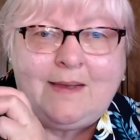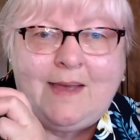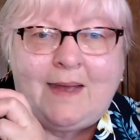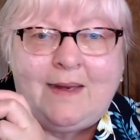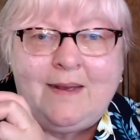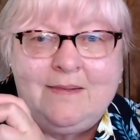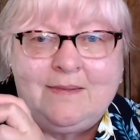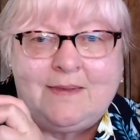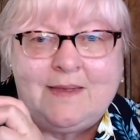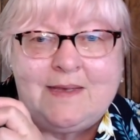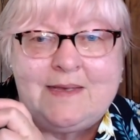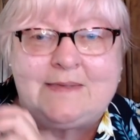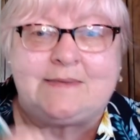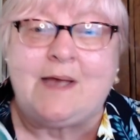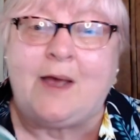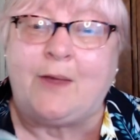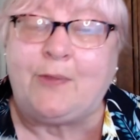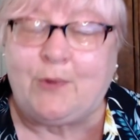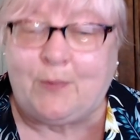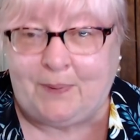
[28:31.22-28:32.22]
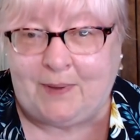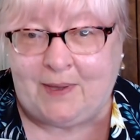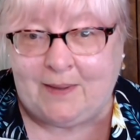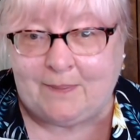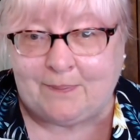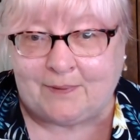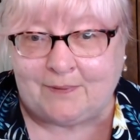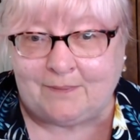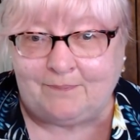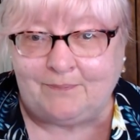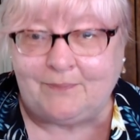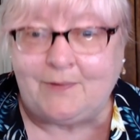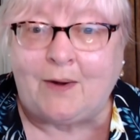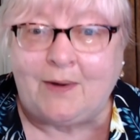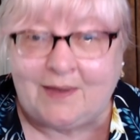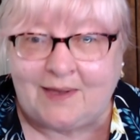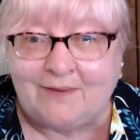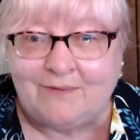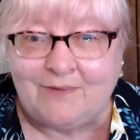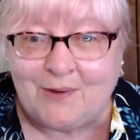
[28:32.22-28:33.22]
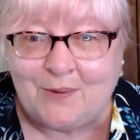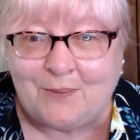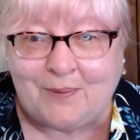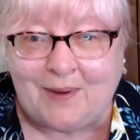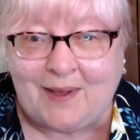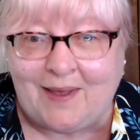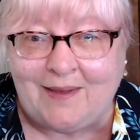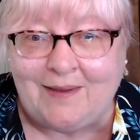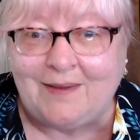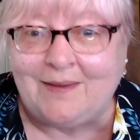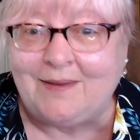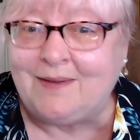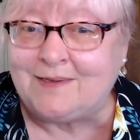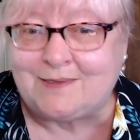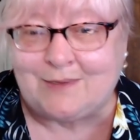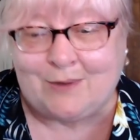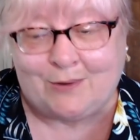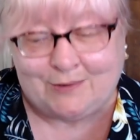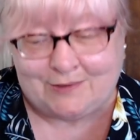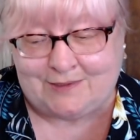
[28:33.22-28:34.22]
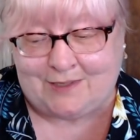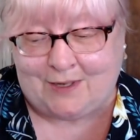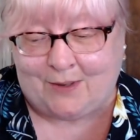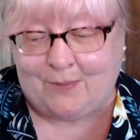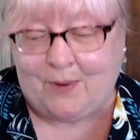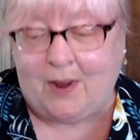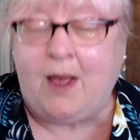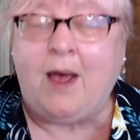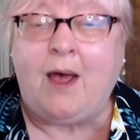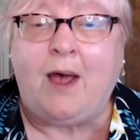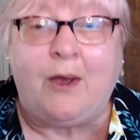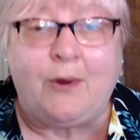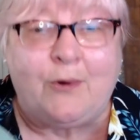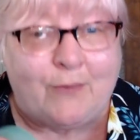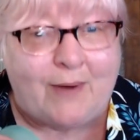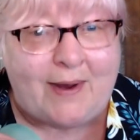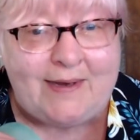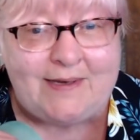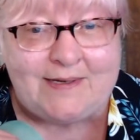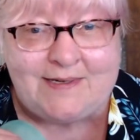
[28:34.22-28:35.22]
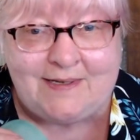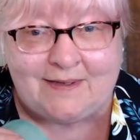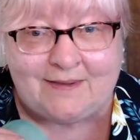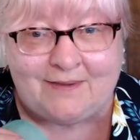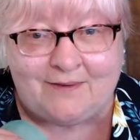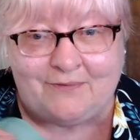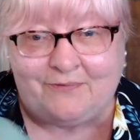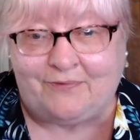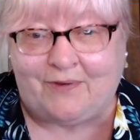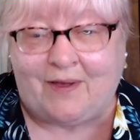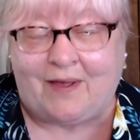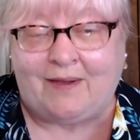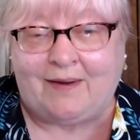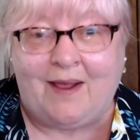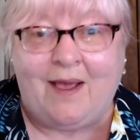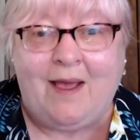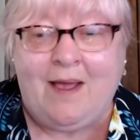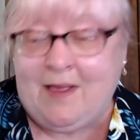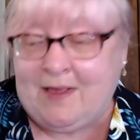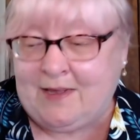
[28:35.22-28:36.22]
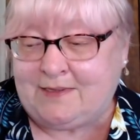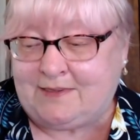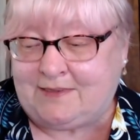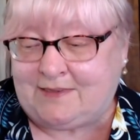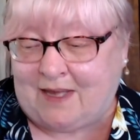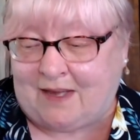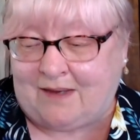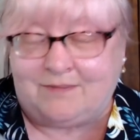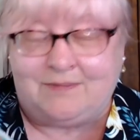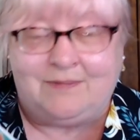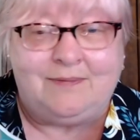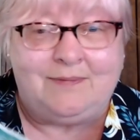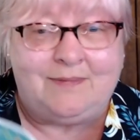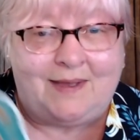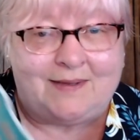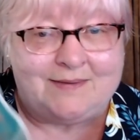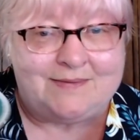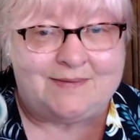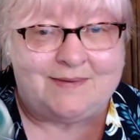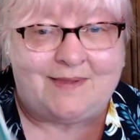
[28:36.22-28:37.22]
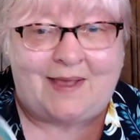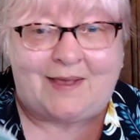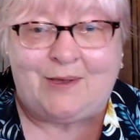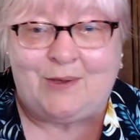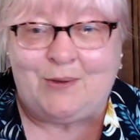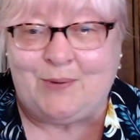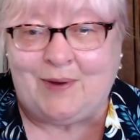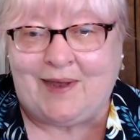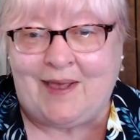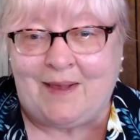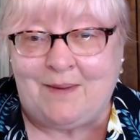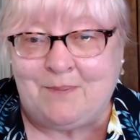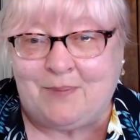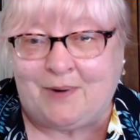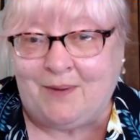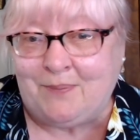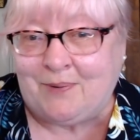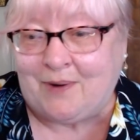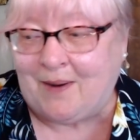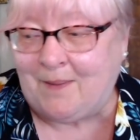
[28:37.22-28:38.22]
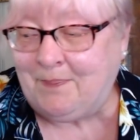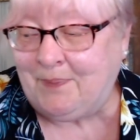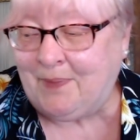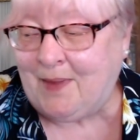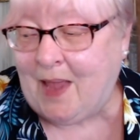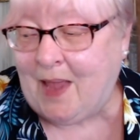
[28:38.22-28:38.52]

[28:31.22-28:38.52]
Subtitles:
Getting things other people are giving away is also a great deal of fun. So yes, thank you again, Barbara.